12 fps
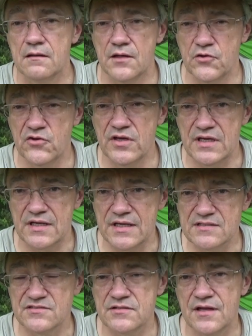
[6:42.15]
now you can get
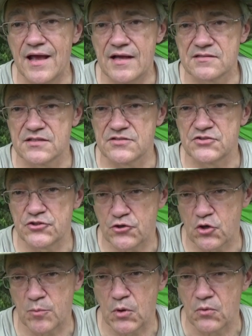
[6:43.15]
instant access to
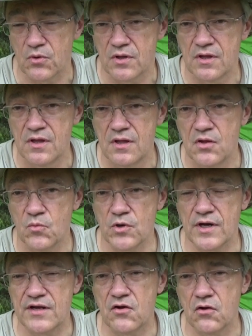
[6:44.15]
turbo
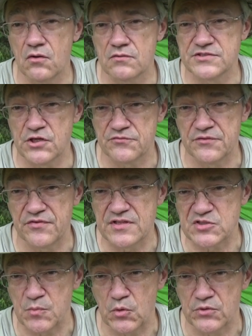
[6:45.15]
what I call
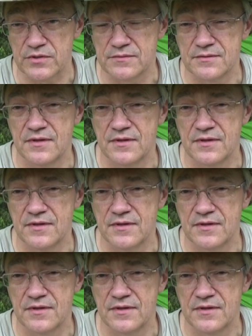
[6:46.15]
self-defense mode